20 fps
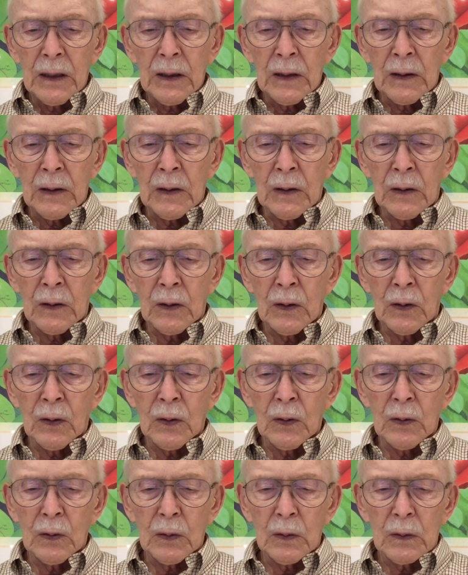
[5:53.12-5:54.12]

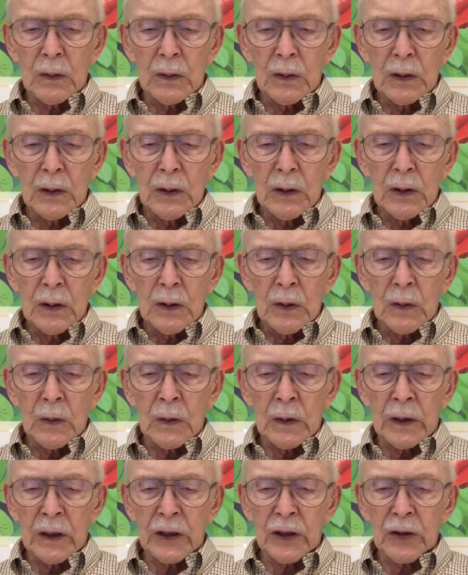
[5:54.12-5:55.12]
Though,
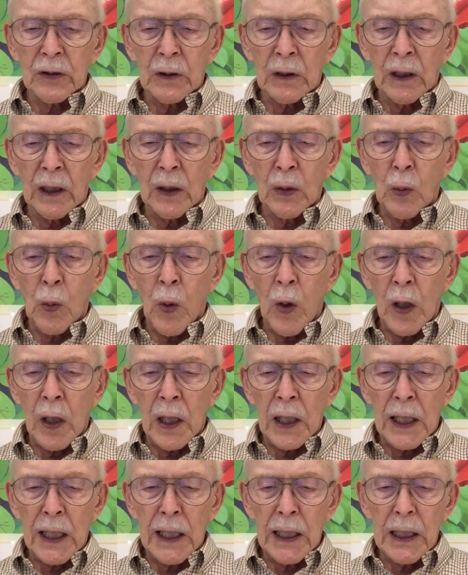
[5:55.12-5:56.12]
why should I
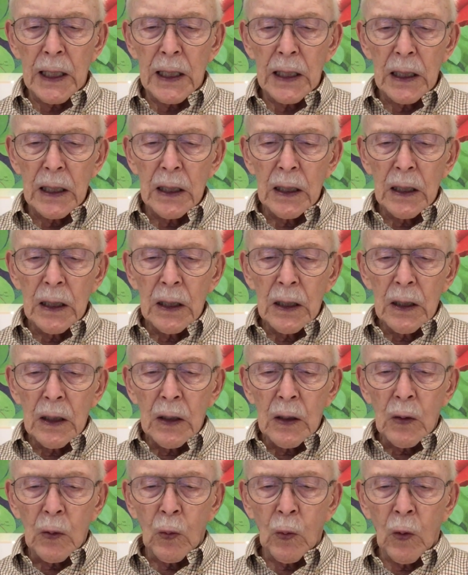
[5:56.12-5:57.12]
whine
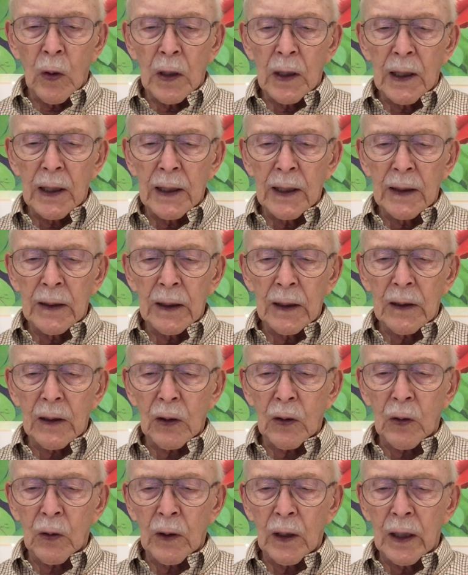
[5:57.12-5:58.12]
that the
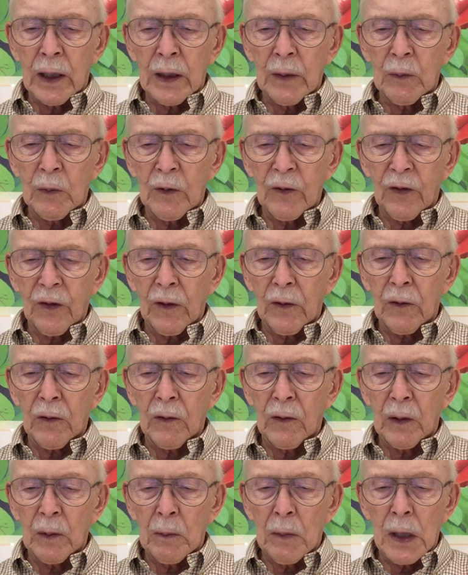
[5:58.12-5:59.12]
crime was other
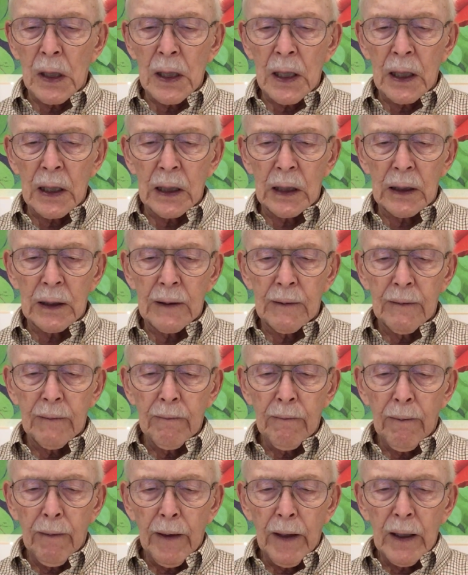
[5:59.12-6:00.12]
than mine,
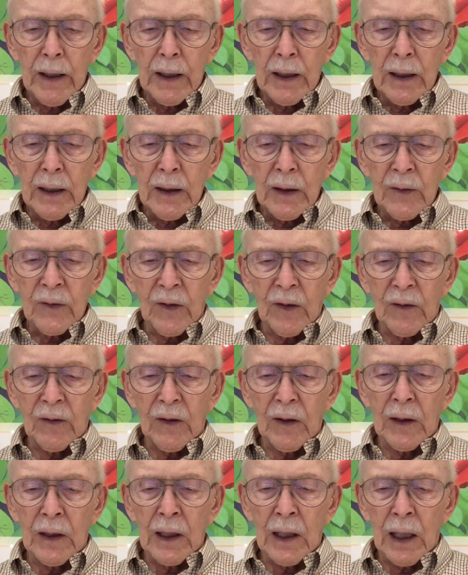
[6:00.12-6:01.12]
since
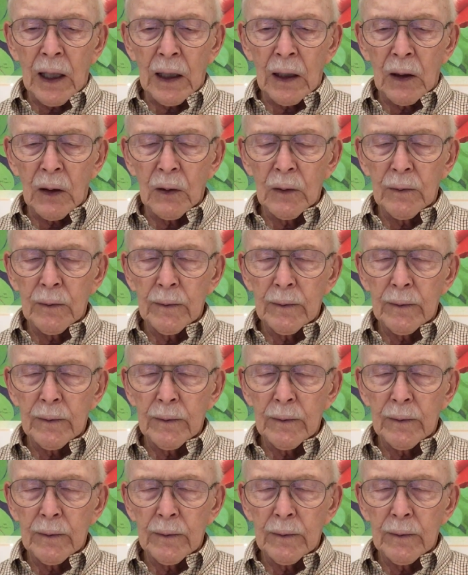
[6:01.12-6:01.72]
anyhow,